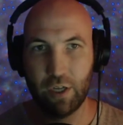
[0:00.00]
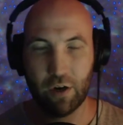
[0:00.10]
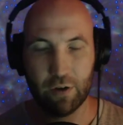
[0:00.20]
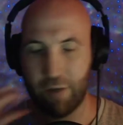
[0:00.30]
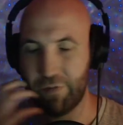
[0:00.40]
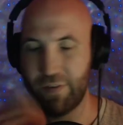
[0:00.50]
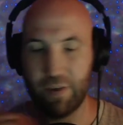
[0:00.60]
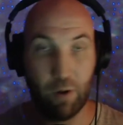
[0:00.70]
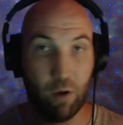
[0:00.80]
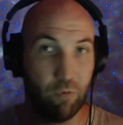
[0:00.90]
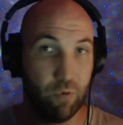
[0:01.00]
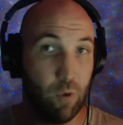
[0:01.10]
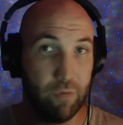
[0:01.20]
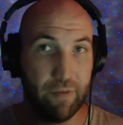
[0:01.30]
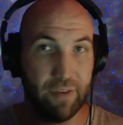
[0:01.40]
or not VV, or
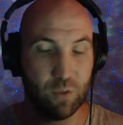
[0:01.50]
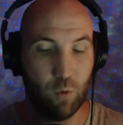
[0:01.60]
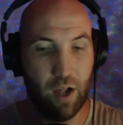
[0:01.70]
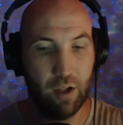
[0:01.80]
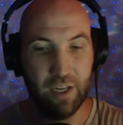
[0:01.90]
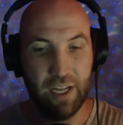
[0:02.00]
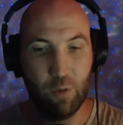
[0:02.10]
VV as well,